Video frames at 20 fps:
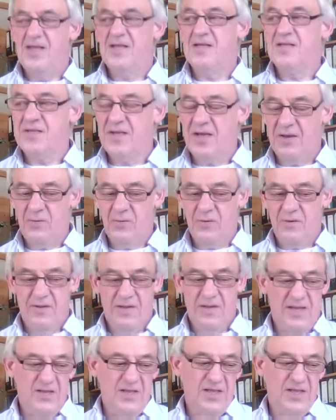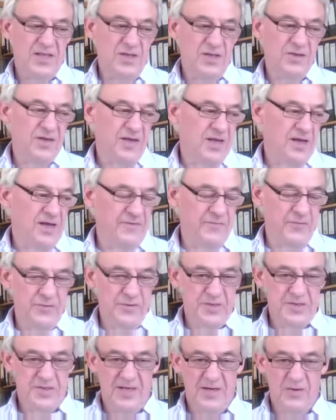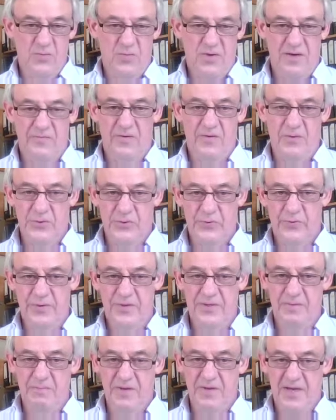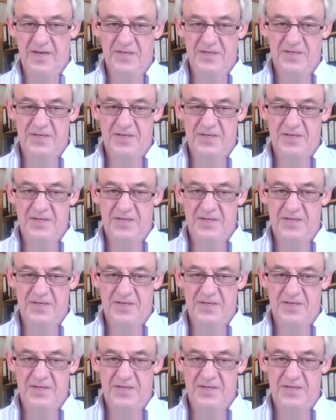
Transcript: So you can kind of understand why Rolls-Royce and BAE